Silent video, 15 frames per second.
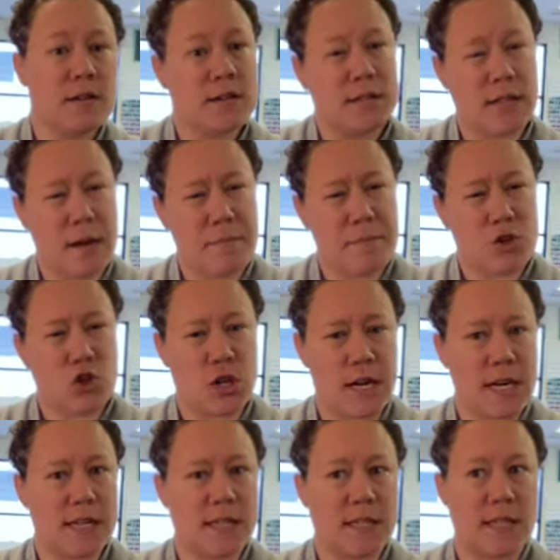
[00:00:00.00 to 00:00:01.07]
Some
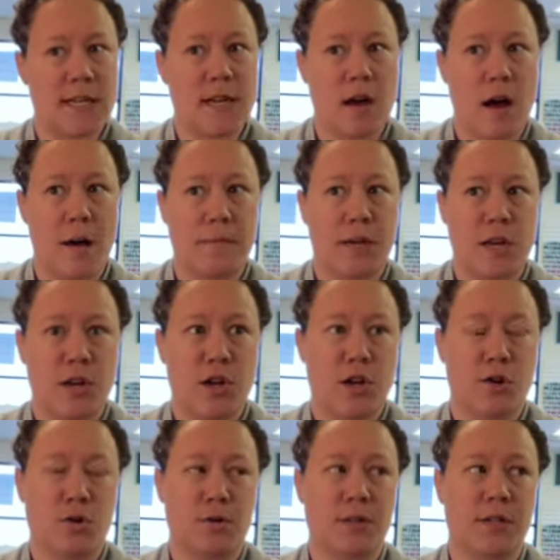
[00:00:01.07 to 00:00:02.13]
machines can
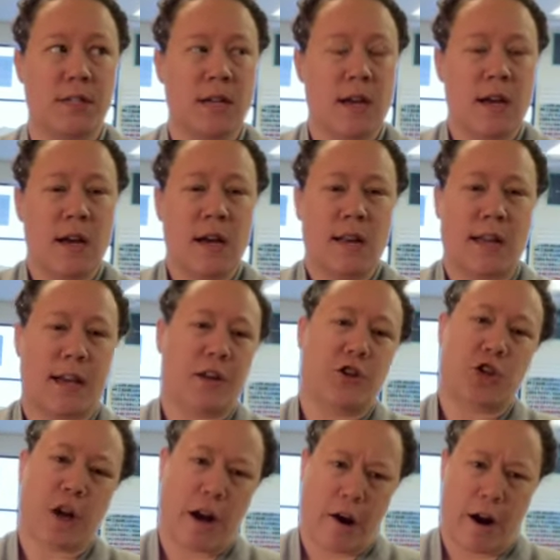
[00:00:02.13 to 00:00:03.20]
use like a
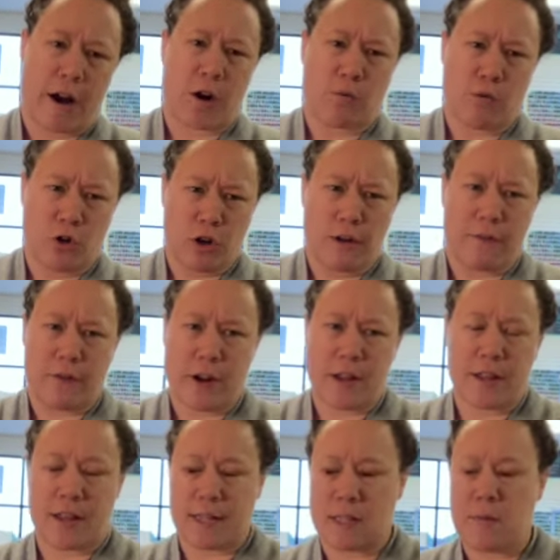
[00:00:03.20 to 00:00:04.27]
generic ruler foot
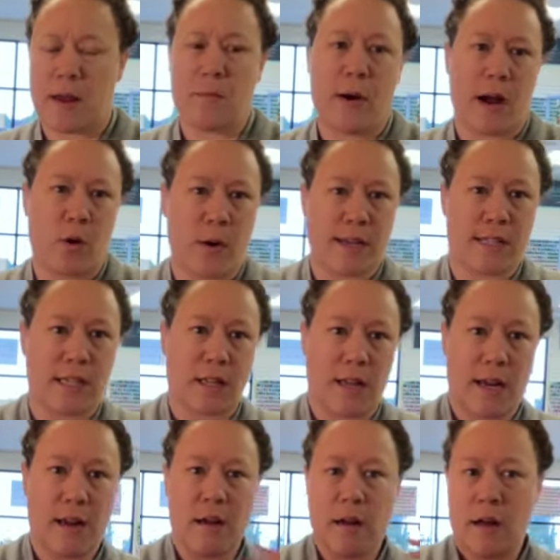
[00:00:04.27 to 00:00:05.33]
that's made by Westerly.